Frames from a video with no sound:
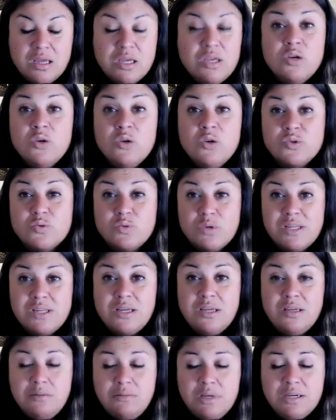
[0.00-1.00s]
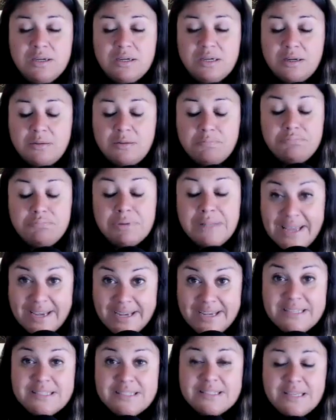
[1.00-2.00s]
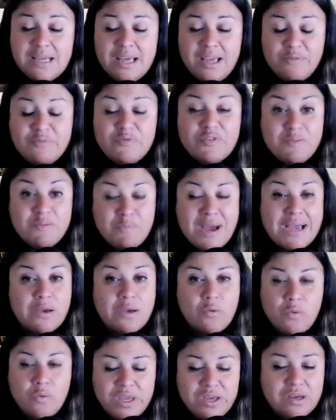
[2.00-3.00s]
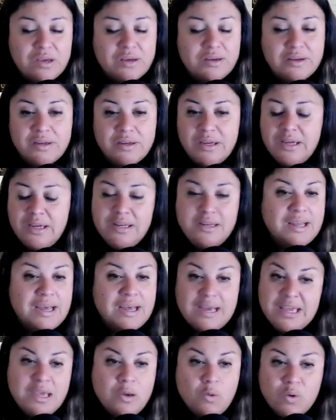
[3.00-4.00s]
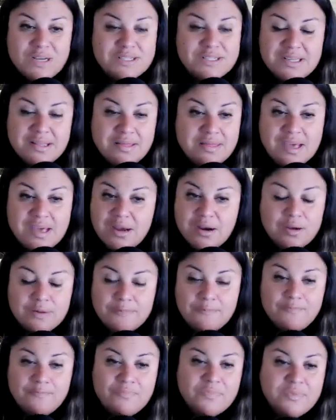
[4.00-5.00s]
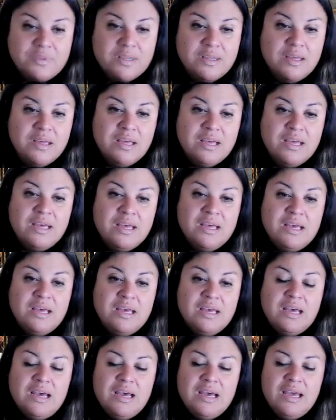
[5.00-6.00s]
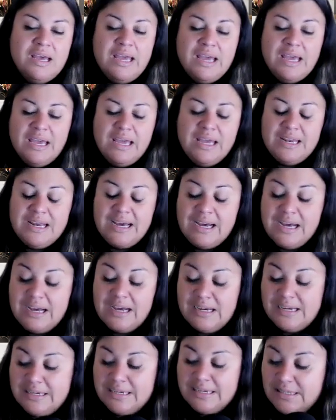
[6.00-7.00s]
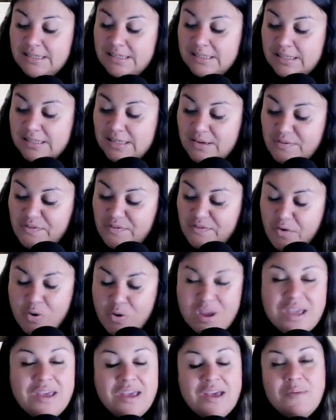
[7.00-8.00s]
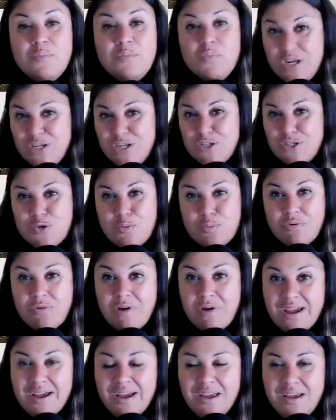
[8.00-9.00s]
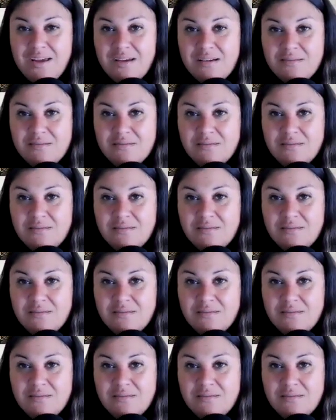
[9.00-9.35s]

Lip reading: he usually plays every bike week. And he wasn't there. And for him, we need to pray